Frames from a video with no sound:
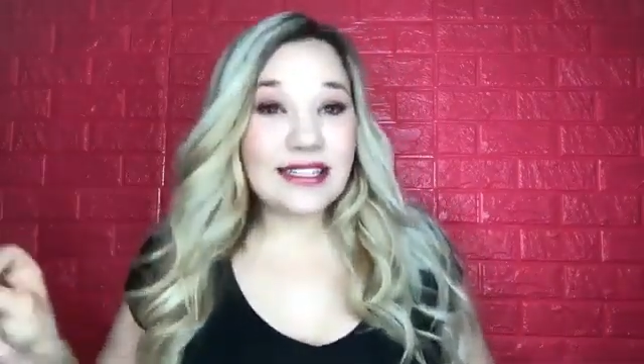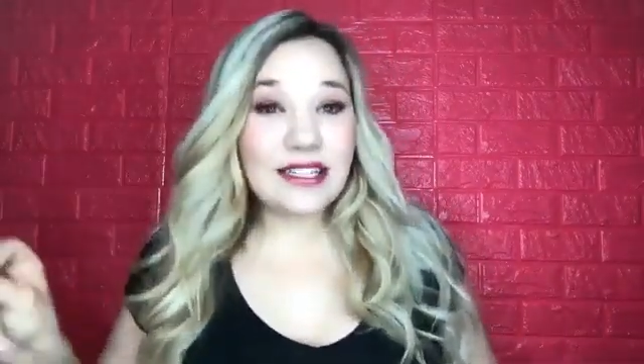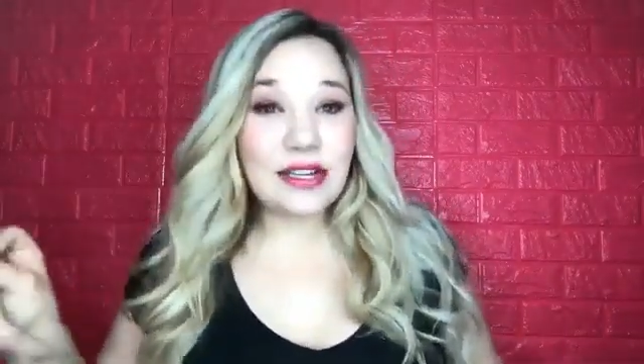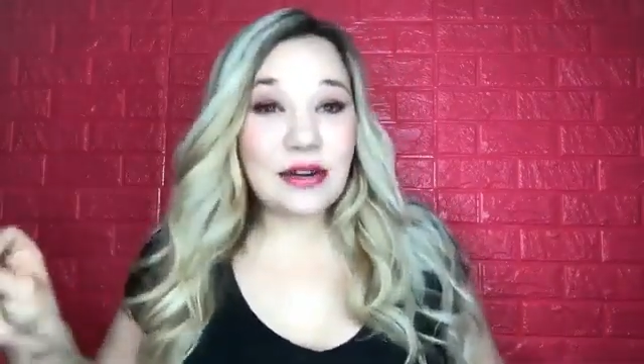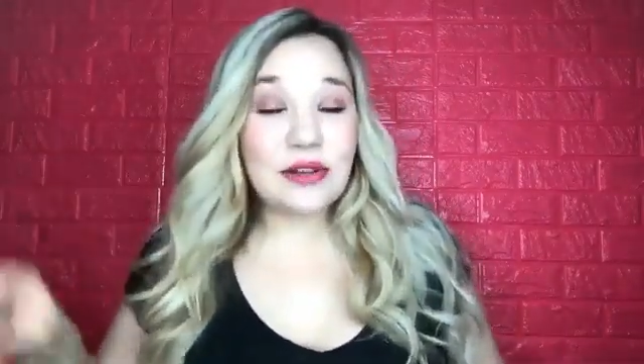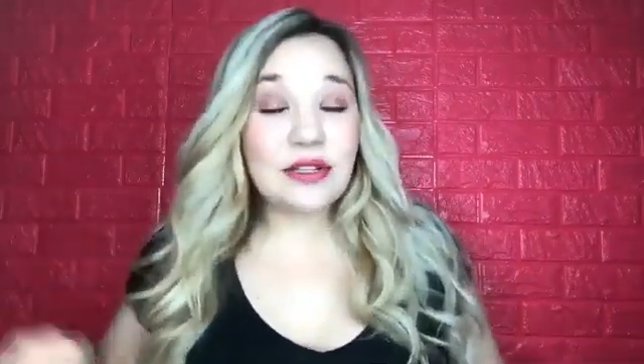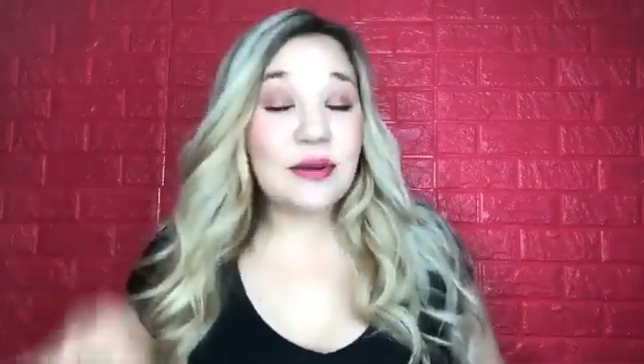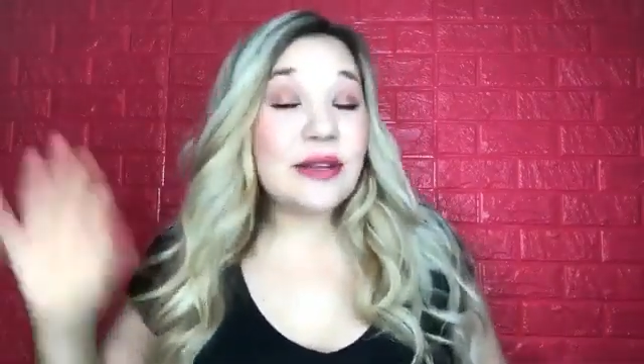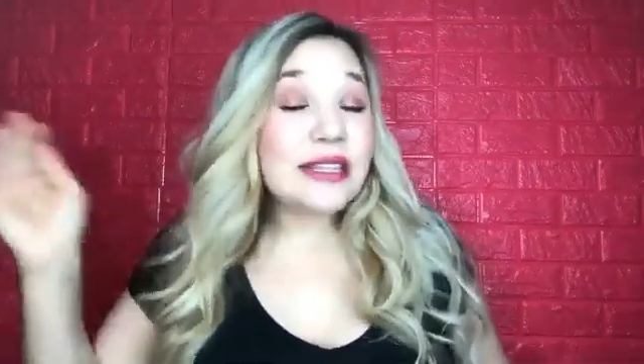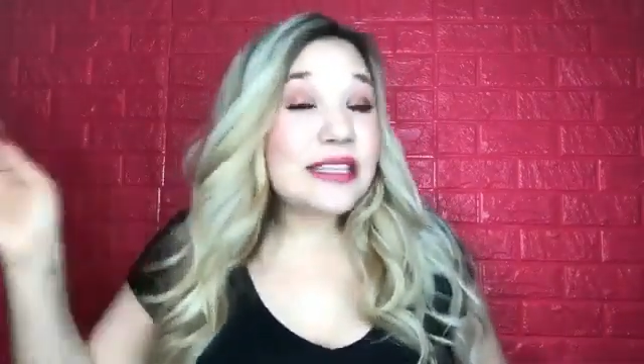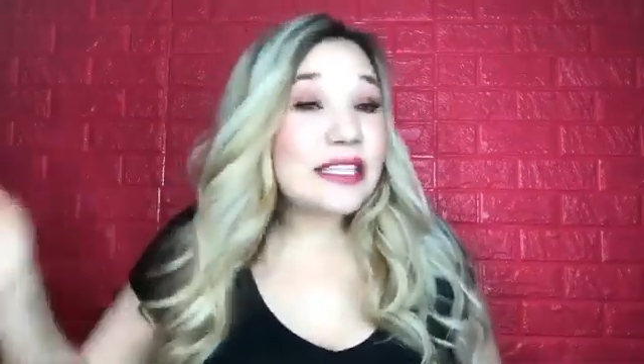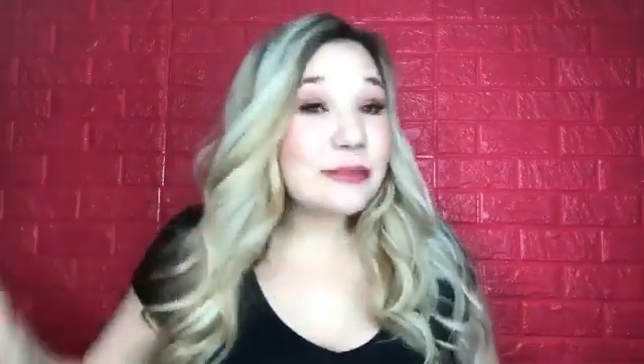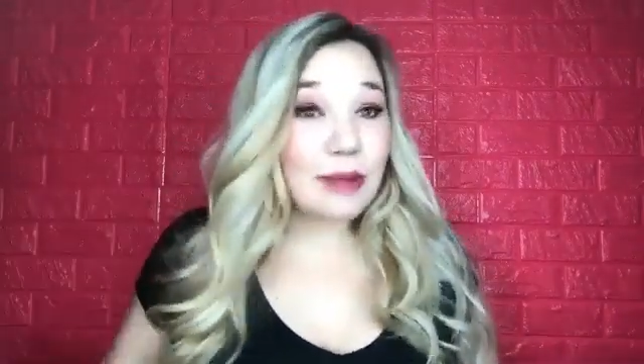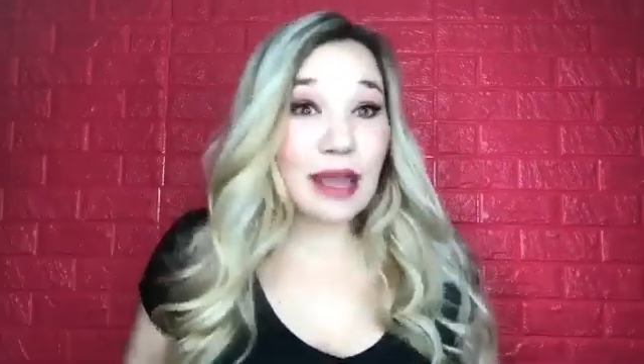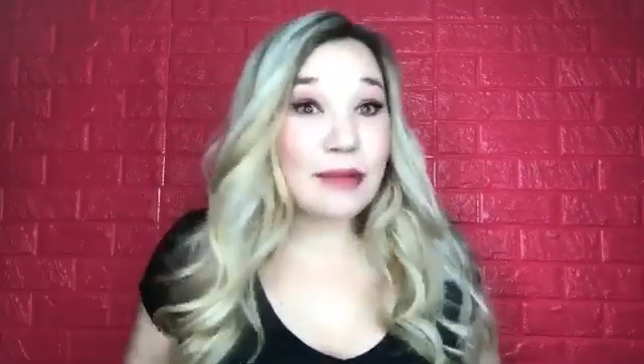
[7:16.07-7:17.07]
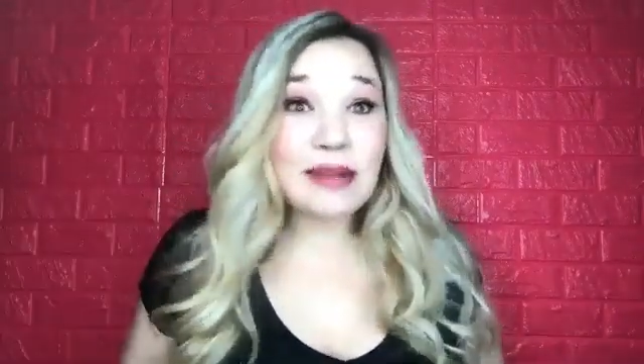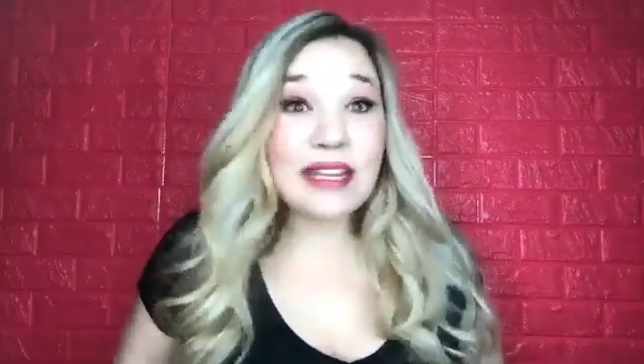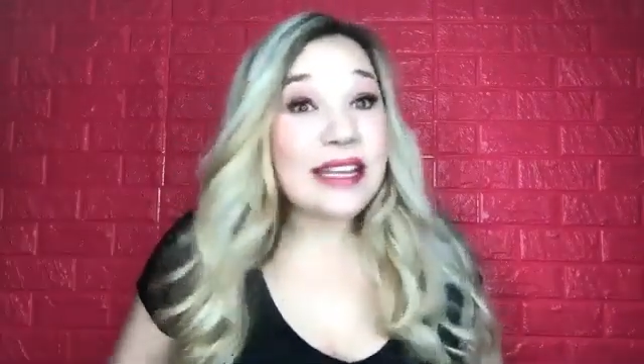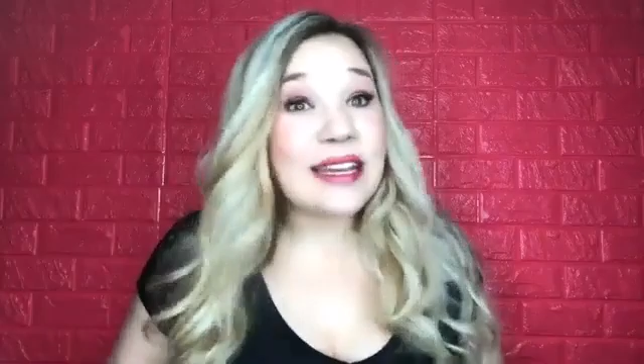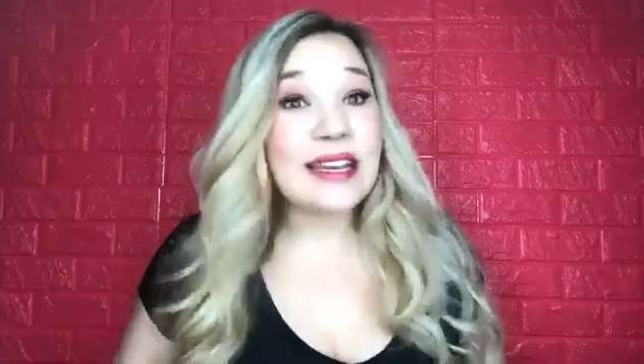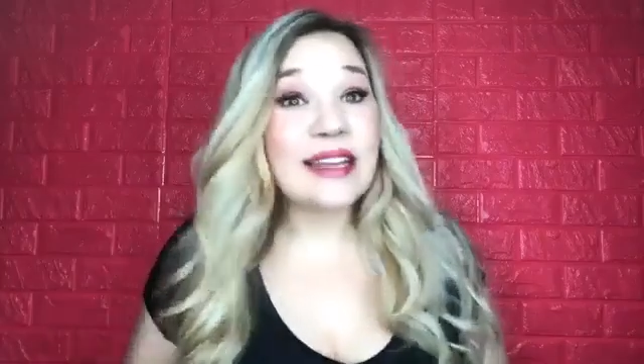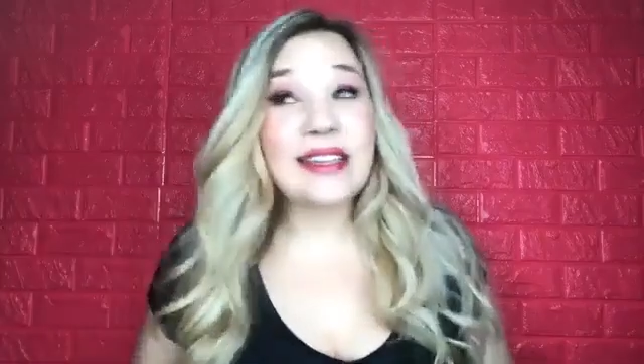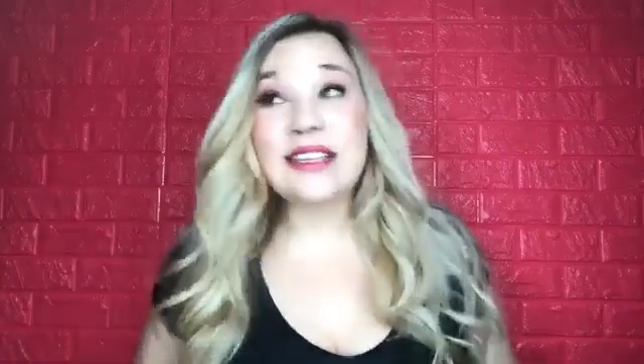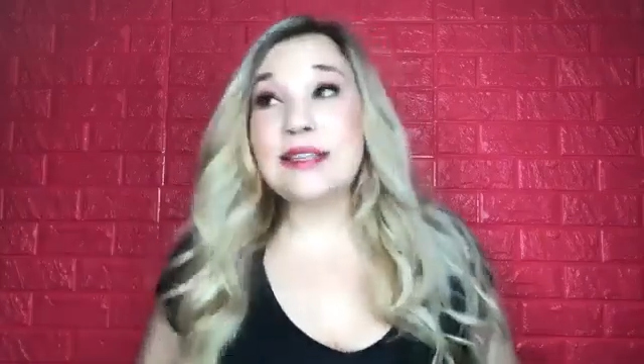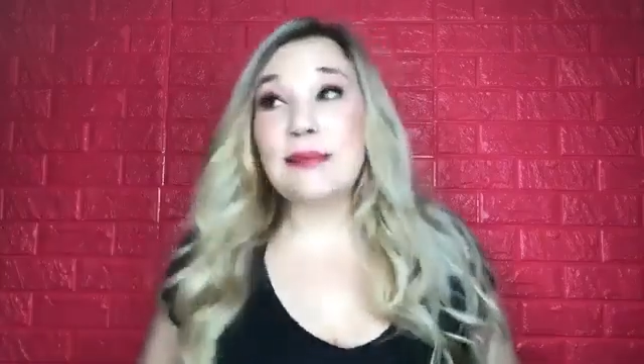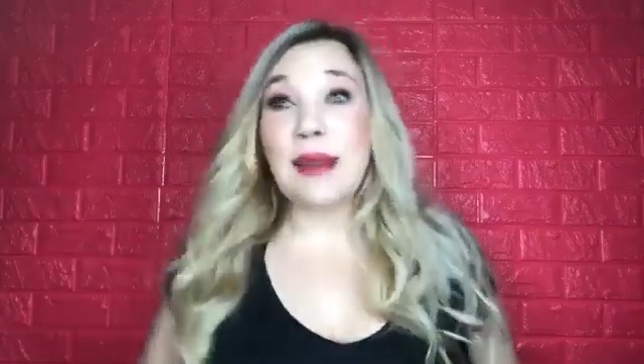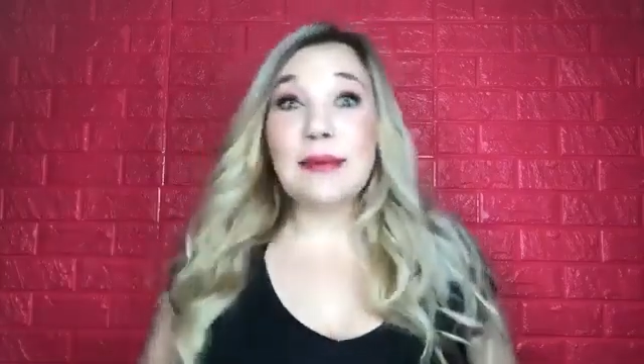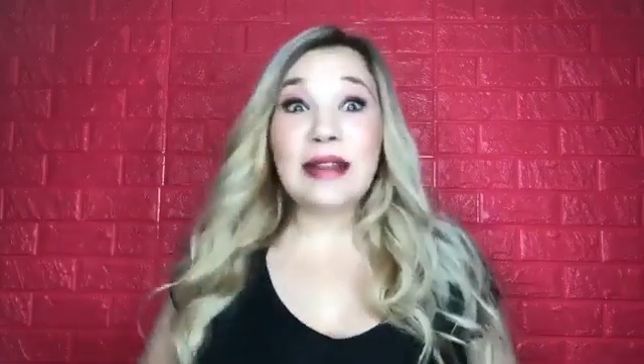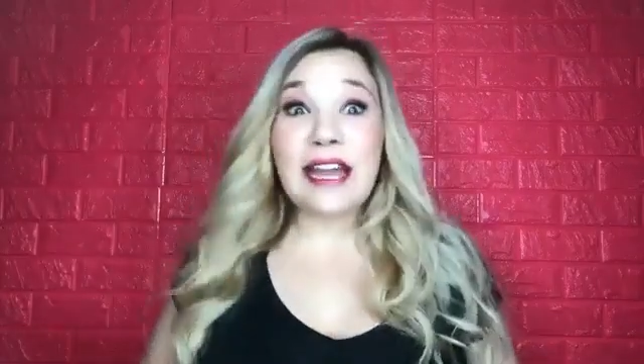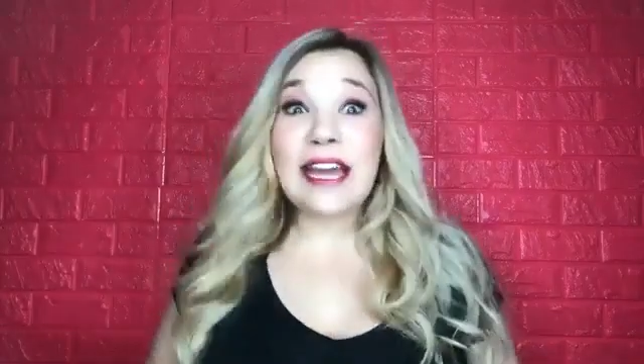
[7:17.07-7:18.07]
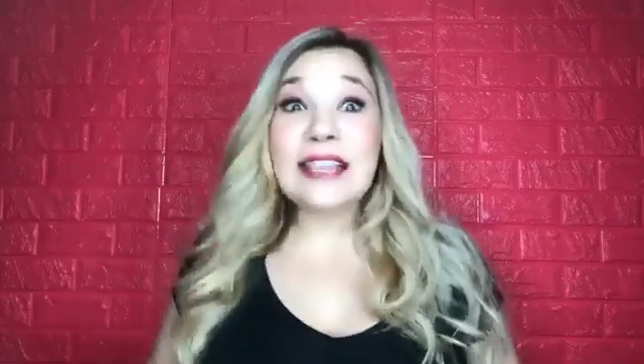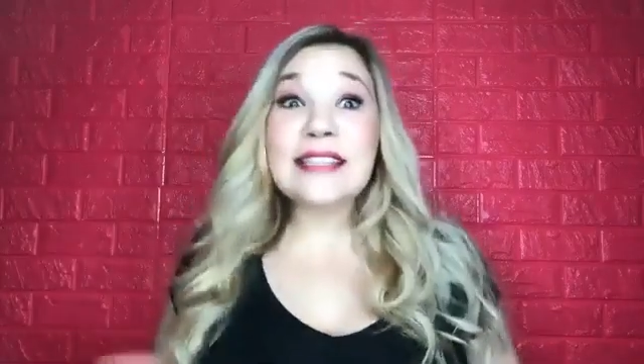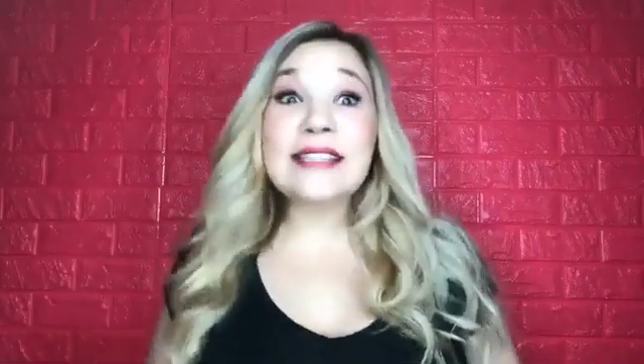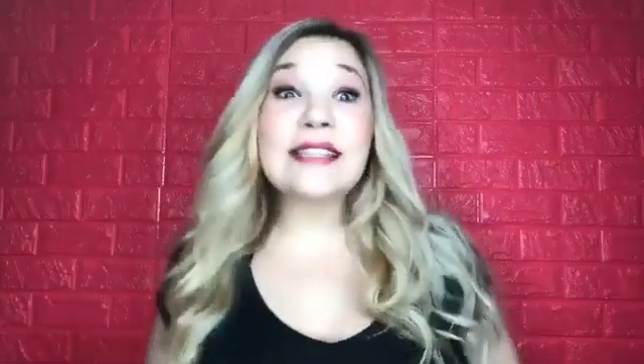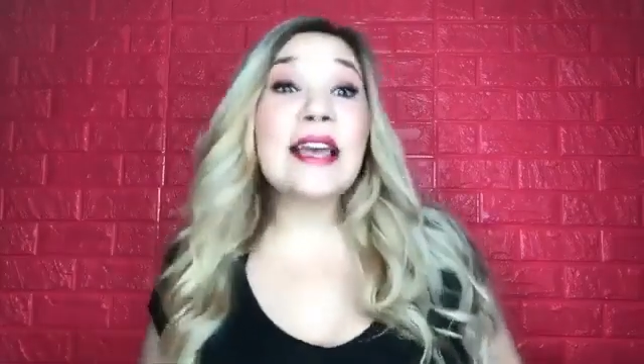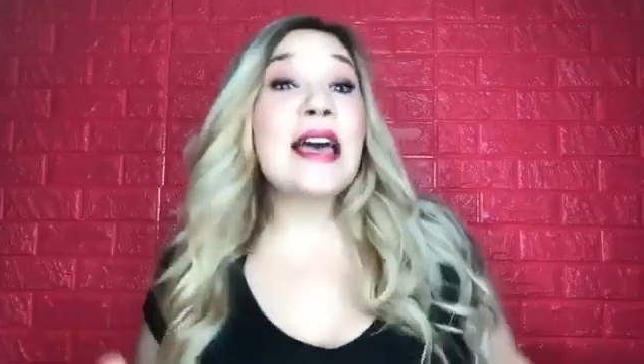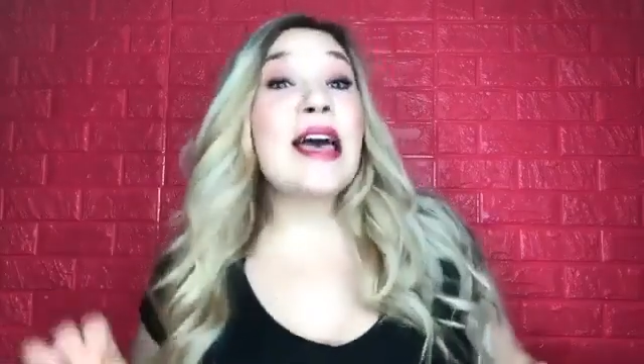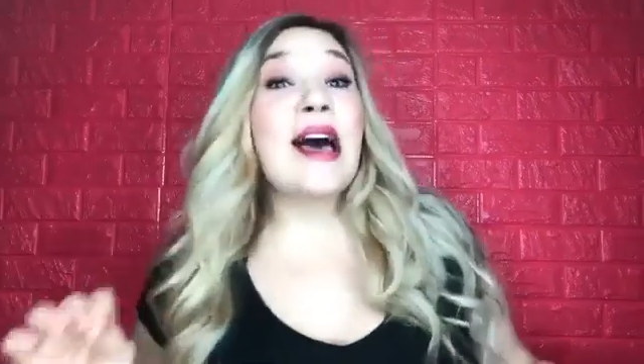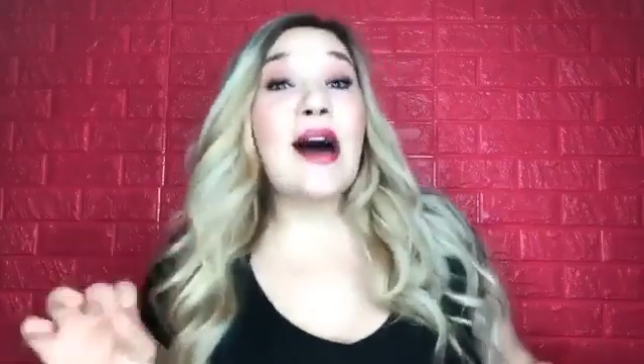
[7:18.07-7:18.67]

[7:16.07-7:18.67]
doing the spammy dance,